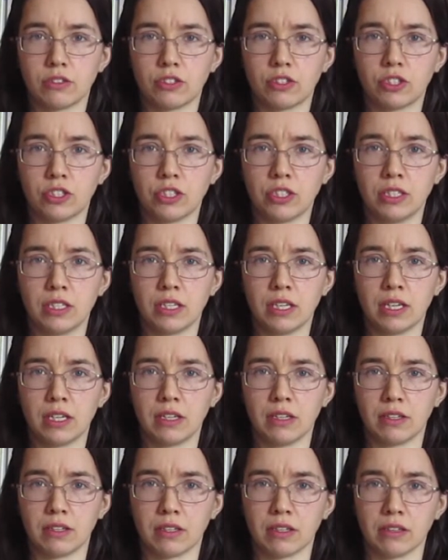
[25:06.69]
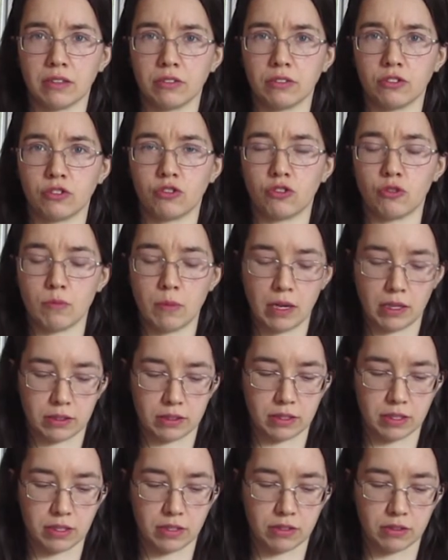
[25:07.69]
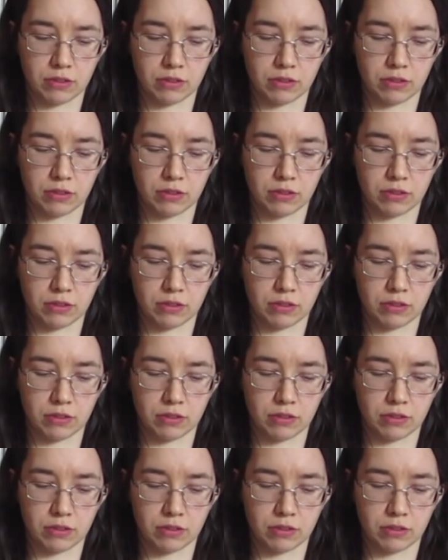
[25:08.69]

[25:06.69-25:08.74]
she did anything as dramatic